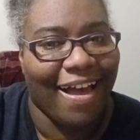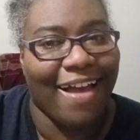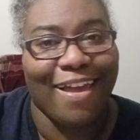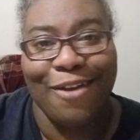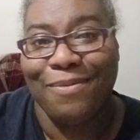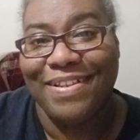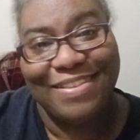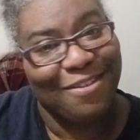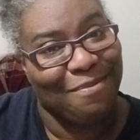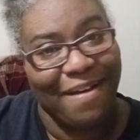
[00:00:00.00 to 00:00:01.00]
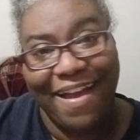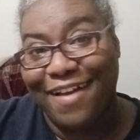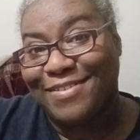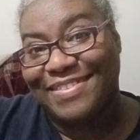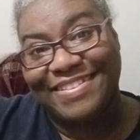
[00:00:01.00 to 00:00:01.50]
I can't wait to see what my
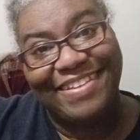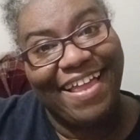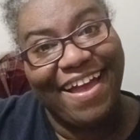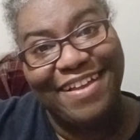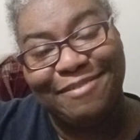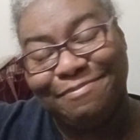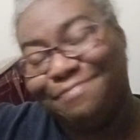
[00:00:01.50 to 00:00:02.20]
house look like.